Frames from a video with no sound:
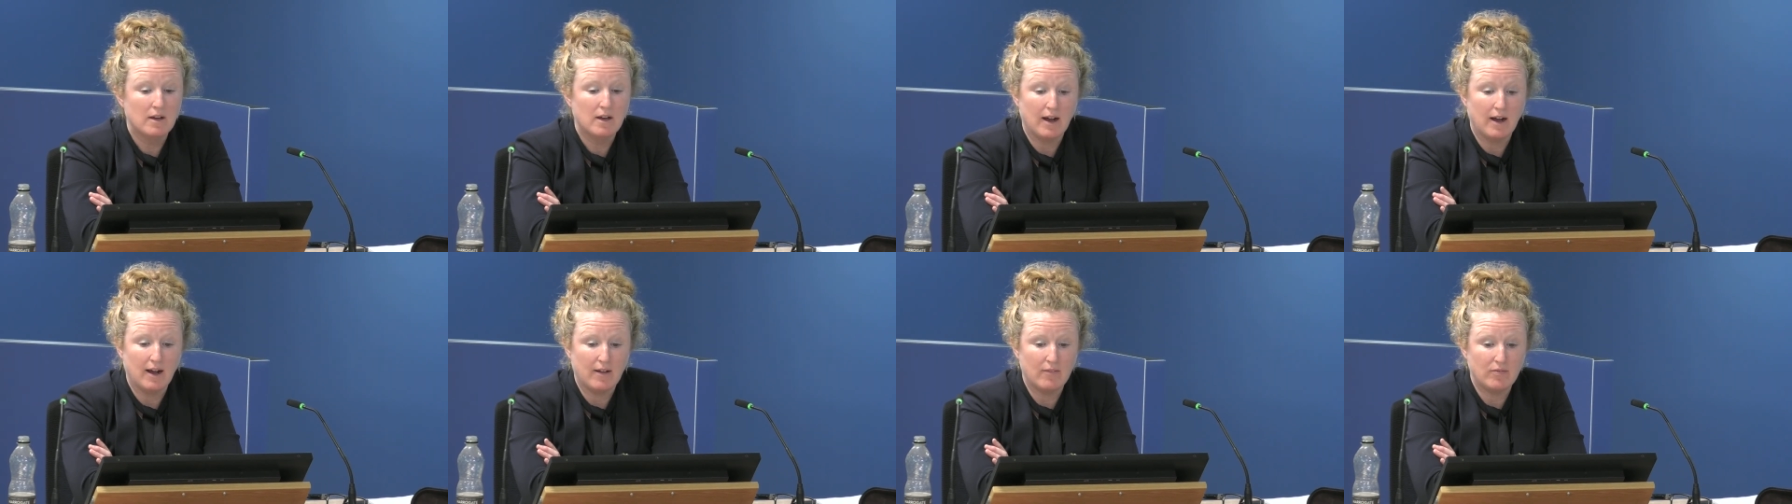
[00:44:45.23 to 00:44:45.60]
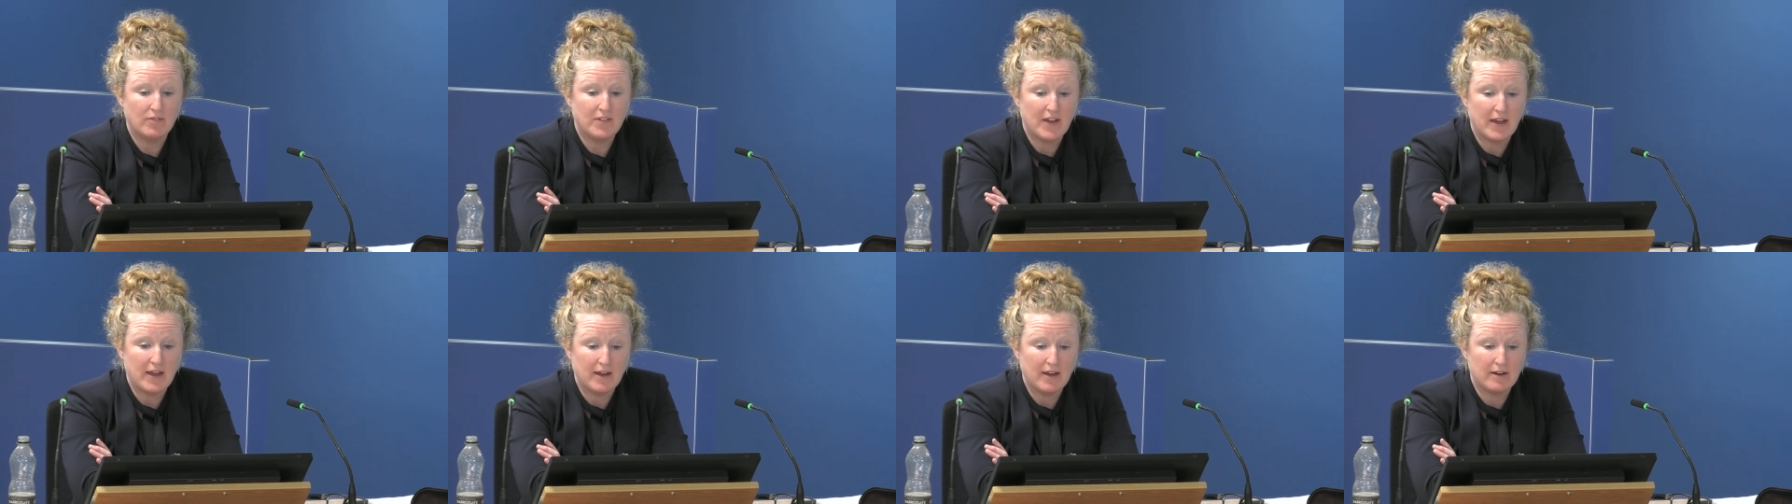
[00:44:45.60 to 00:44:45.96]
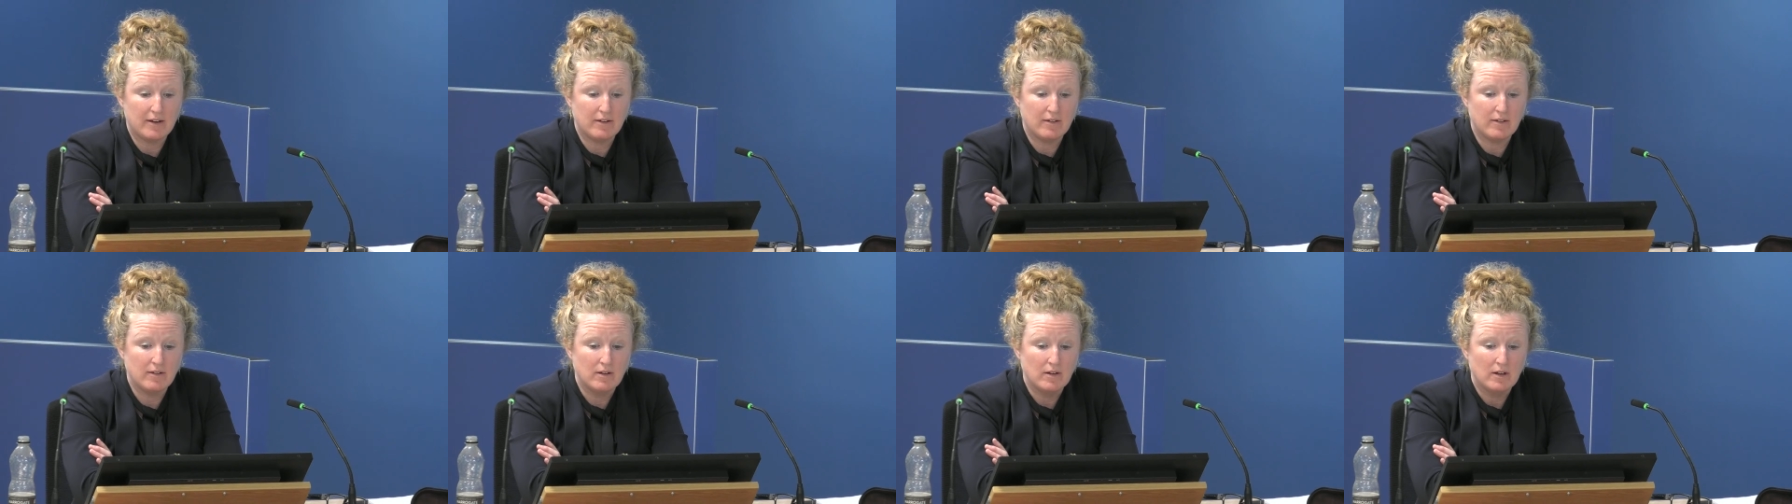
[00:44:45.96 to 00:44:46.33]
And
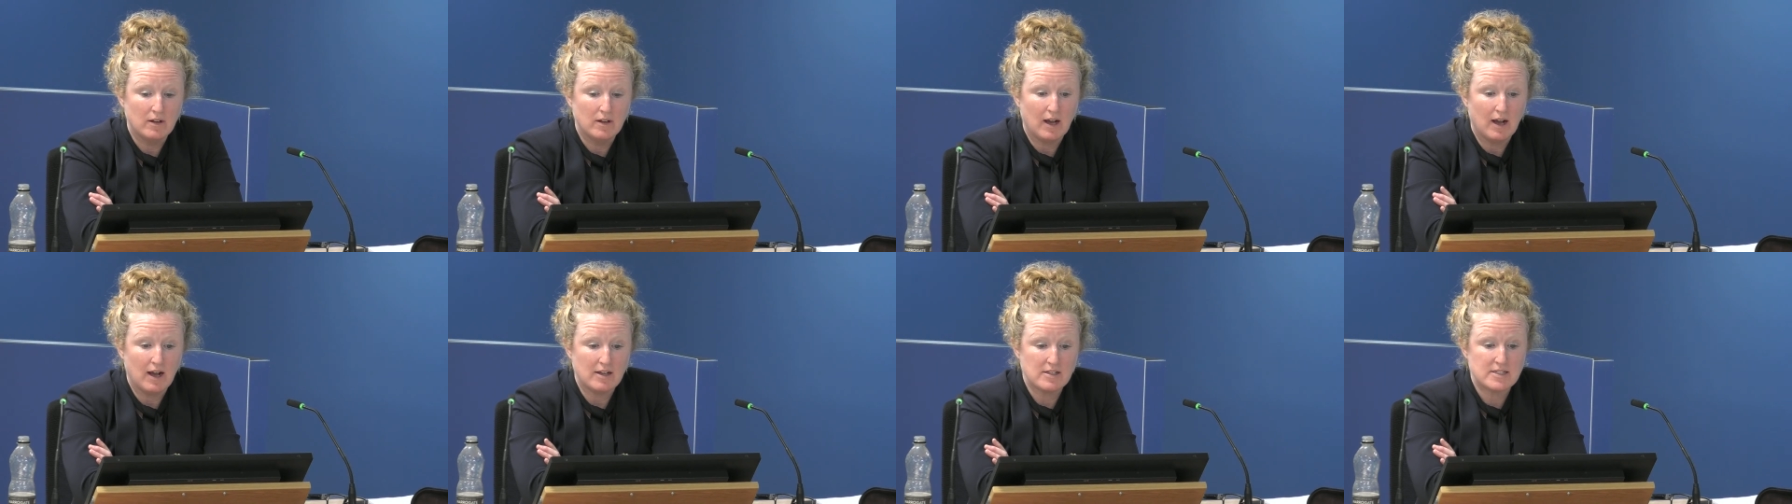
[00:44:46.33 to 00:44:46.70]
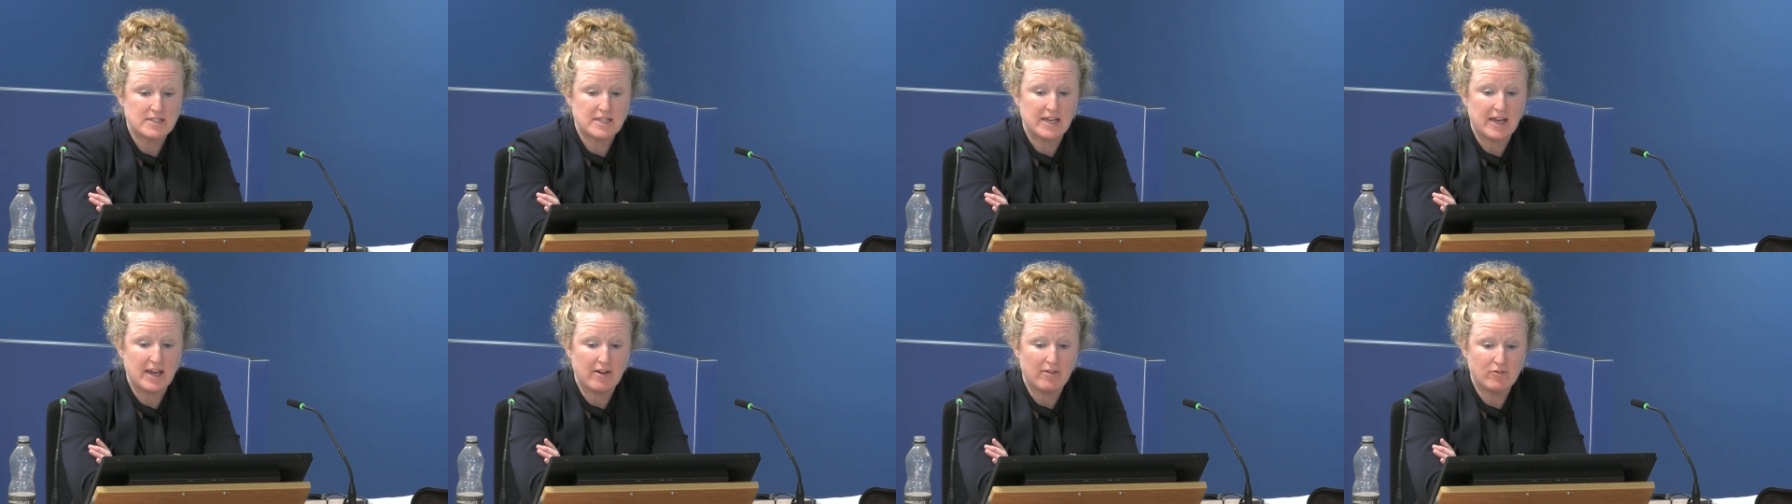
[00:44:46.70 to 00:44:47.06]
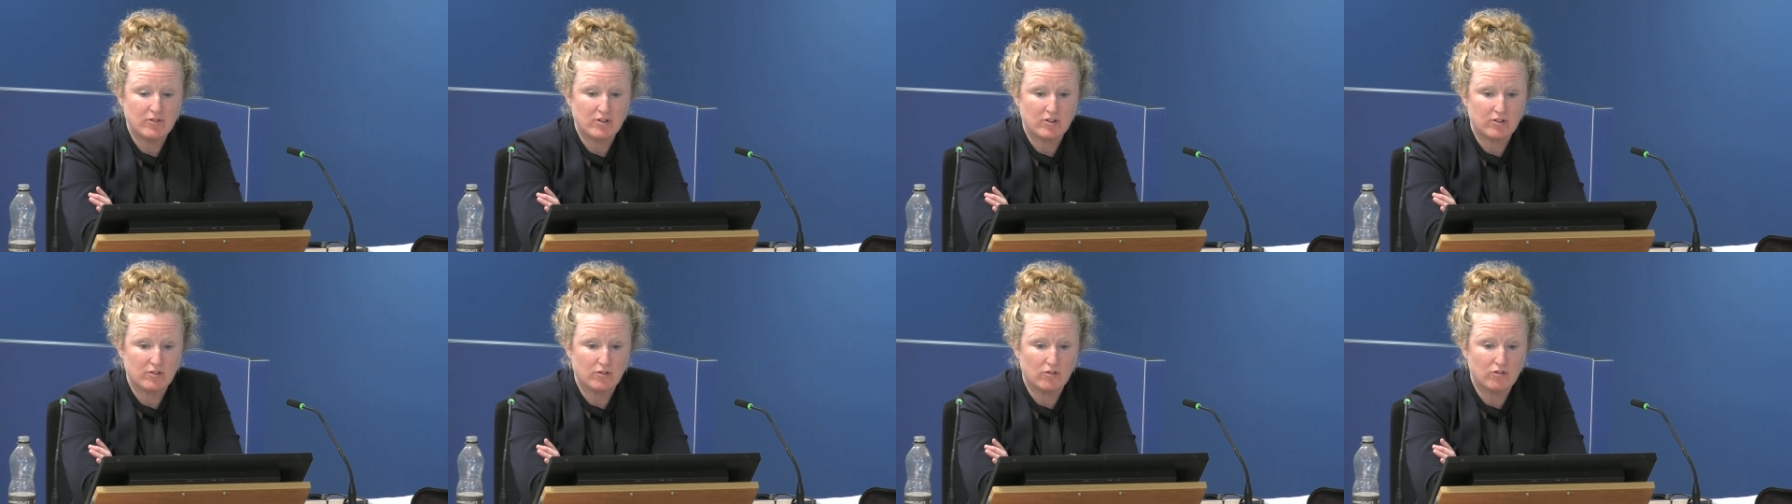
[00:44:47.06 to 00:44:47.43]
then, as the
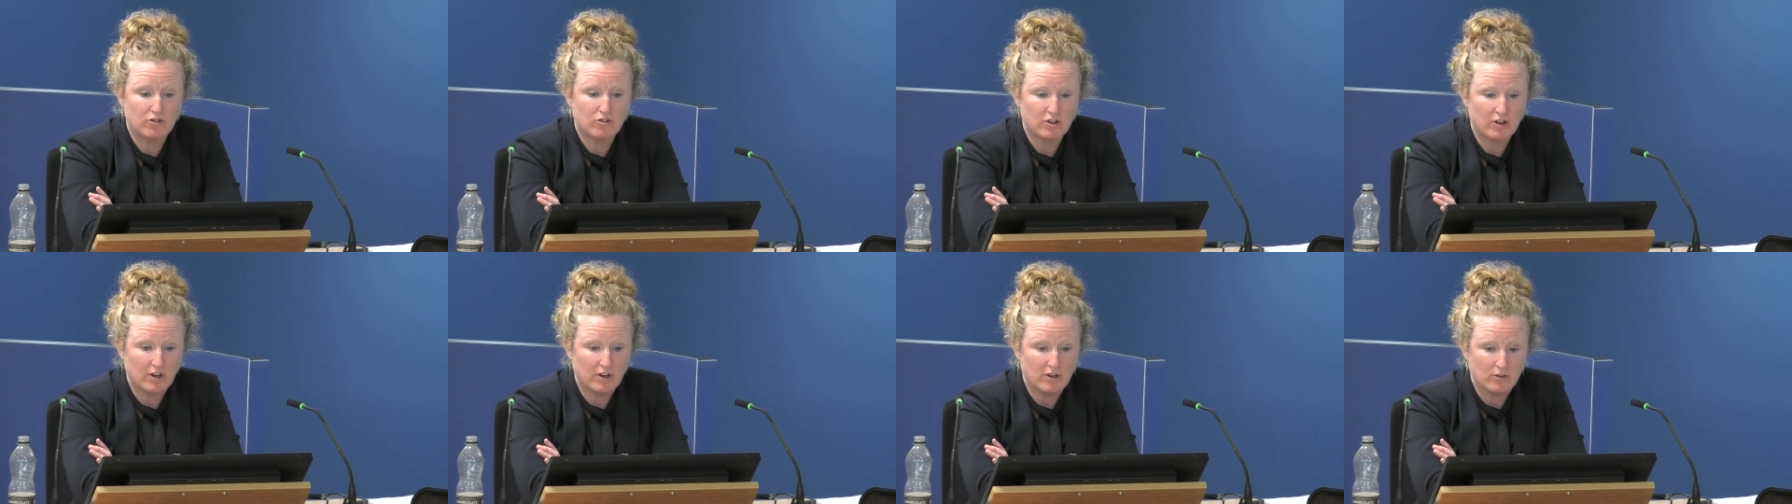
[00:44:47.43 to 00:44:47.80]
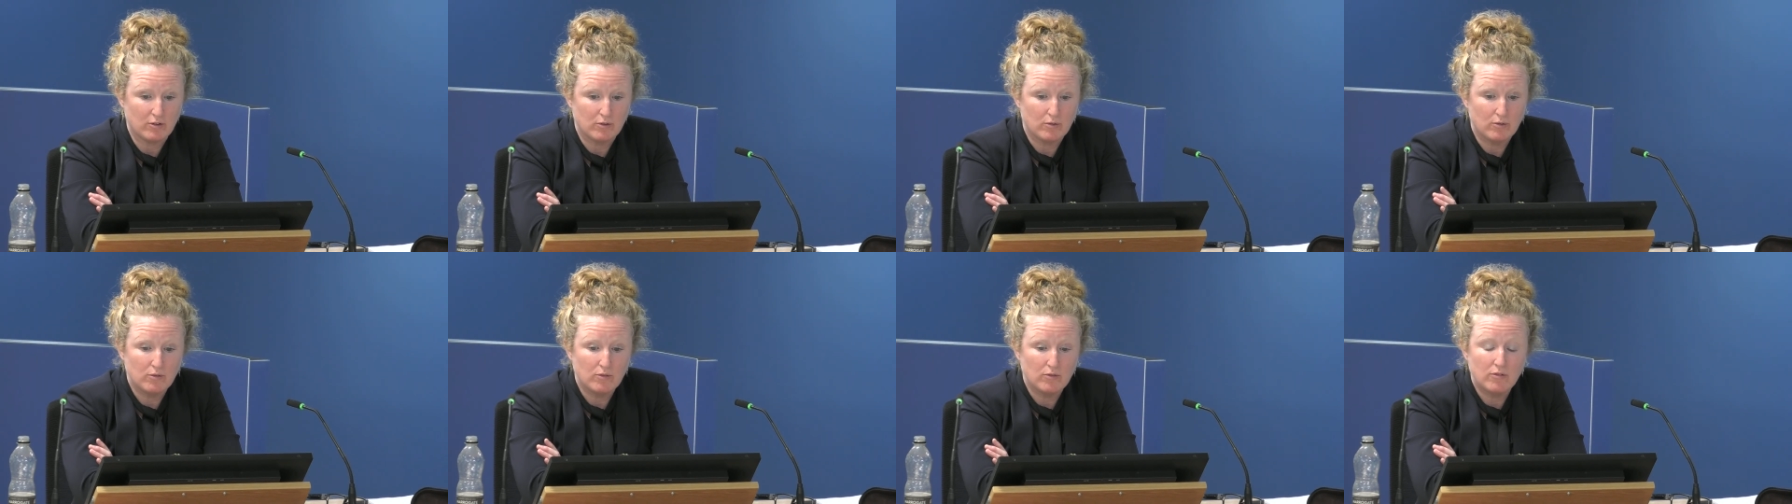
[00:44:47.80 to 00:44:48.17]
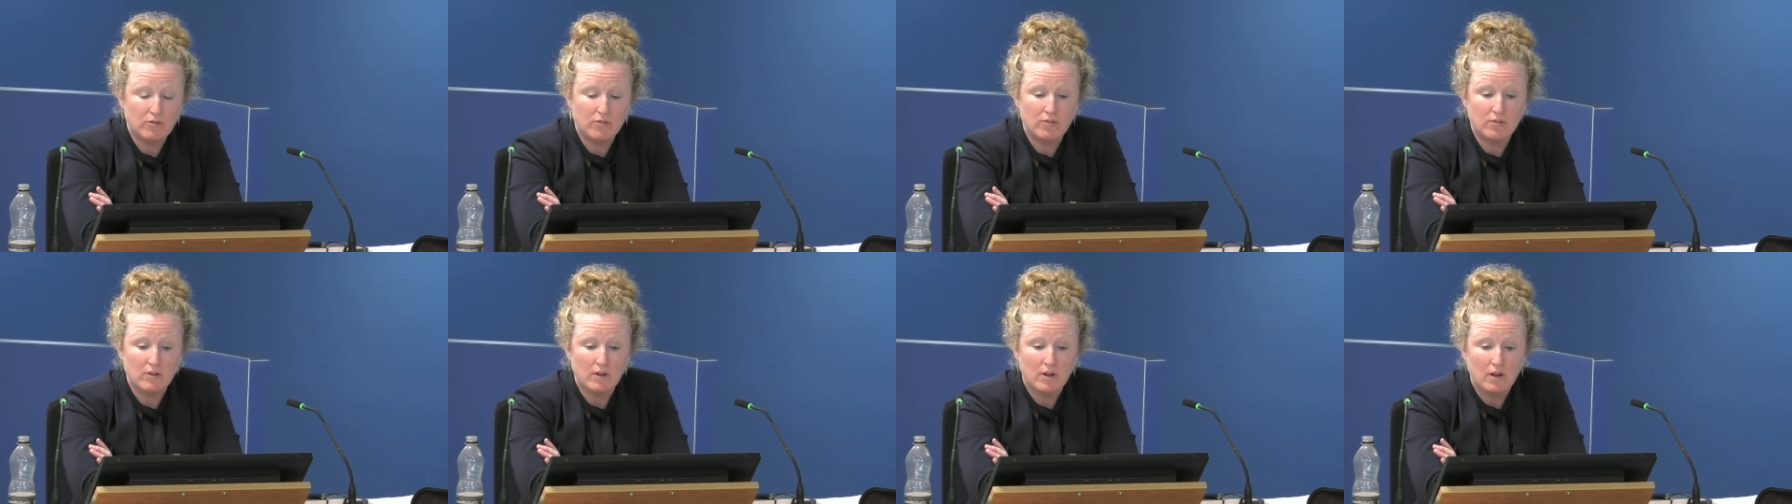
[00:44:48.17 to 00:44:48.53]
evidence
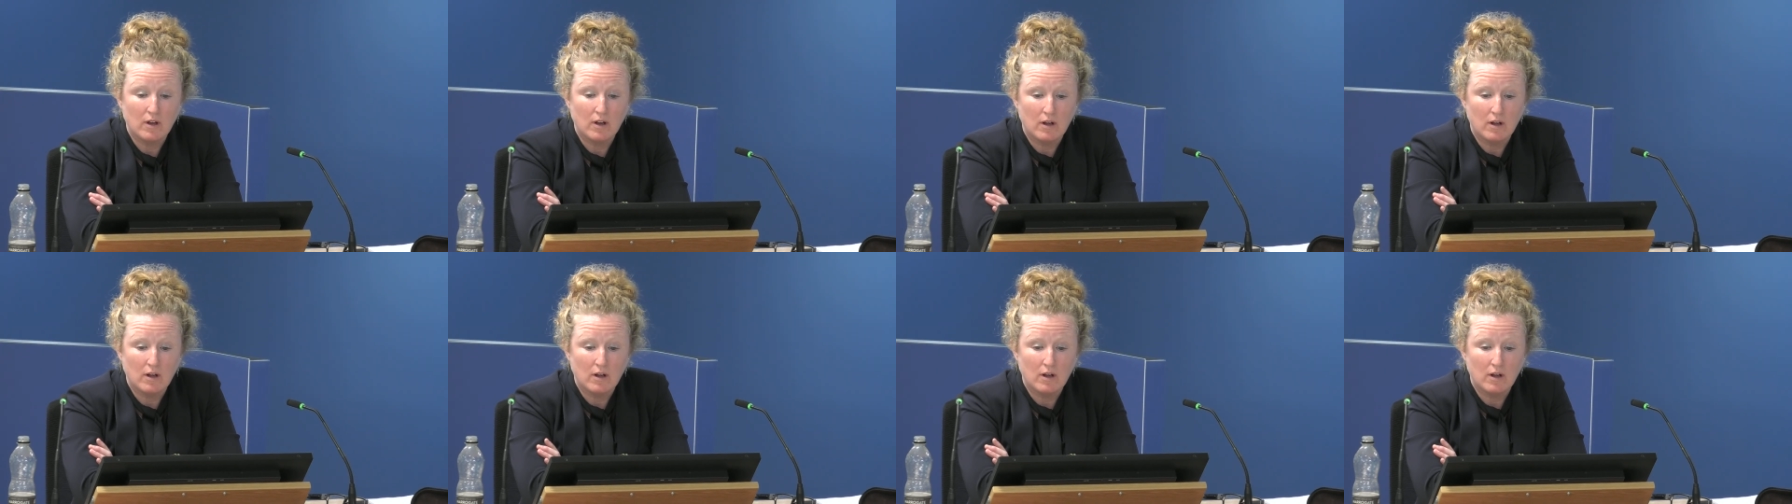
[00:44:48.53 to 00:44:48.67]
shows,